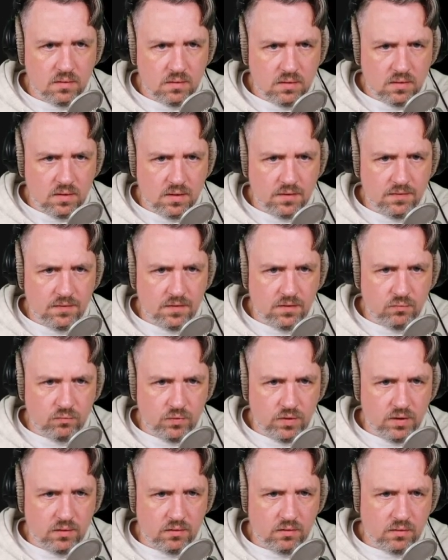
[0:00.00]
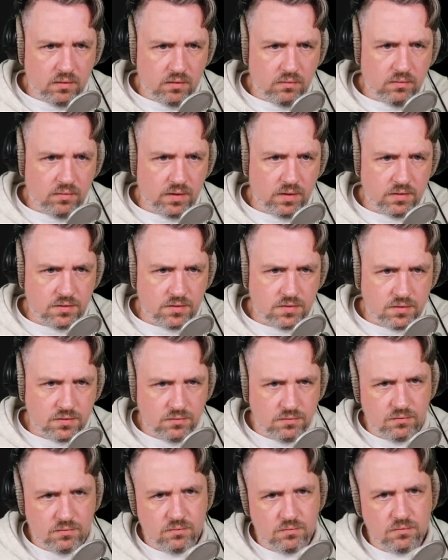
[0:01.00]
And then we are going
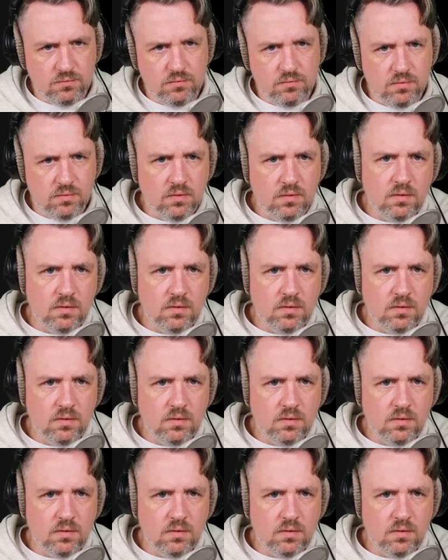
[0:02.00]
to